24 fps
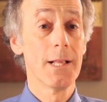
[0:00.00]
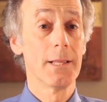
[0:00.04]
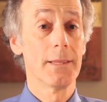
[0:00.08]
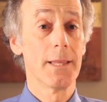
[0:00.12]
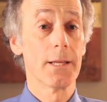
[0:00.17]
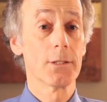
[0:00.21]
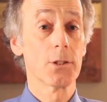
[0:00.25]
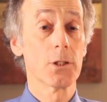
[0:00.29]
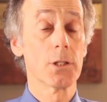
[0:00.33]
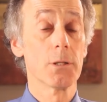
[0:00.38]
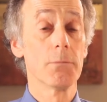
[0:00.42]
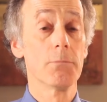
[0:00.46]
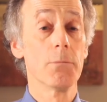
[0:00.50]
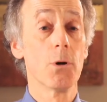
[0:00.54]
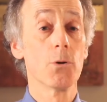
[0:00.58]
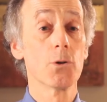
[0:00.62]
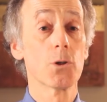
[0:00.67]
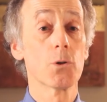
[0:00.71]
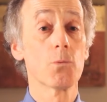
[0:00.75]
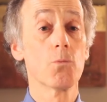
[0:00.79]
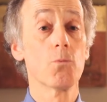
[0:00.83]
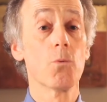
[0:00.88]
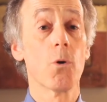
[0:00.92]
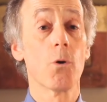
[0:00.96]
That's the
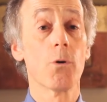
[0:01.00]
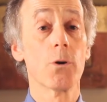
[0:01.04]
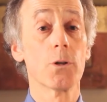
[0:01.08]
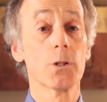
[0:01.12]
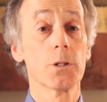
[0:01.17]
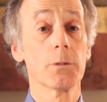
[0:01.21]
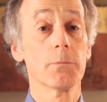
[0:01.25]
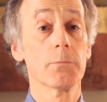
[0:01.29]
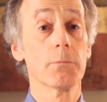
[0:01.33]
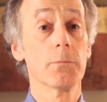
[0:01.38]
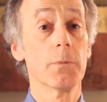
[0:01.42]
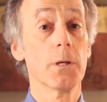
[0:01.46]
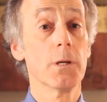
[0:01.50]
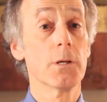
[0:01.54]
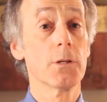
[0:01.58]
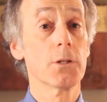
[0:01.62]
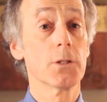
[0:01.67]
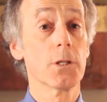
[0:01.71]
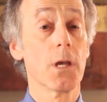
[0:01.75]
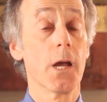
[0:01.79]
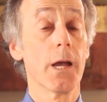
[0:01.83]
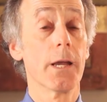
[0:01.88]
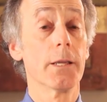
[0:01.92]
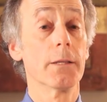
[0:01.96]
most worrisome
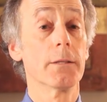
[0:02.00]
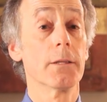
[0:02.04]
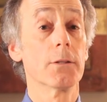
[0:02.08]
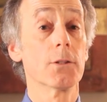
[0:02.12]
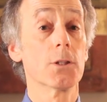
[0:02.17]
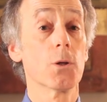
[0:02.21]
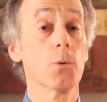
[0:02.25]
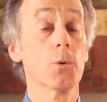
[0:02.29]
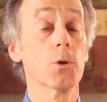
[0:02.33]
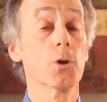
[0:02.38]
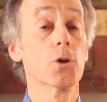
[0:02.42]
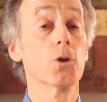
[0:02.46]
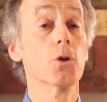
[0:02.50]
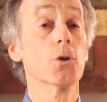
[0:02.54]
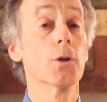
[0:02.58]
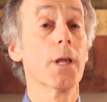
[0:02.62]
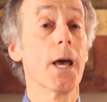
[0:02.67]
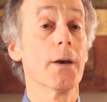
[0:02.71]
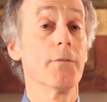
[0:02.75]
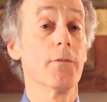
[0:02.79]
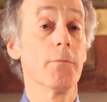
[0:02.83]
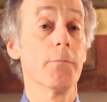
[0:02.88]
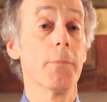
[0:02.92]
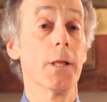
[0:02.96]
sign that someone could
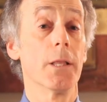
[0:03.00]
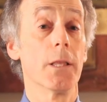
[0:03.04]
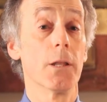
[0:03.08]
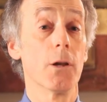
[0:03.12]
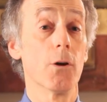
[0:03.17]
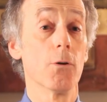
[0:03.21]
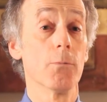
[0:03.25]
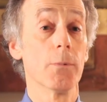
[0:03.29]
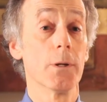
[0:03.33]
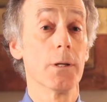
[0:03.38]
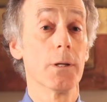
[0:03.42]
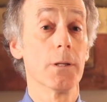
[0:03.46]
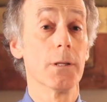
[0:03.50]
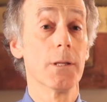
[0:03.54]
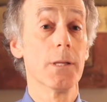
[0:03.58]
have a melanoma.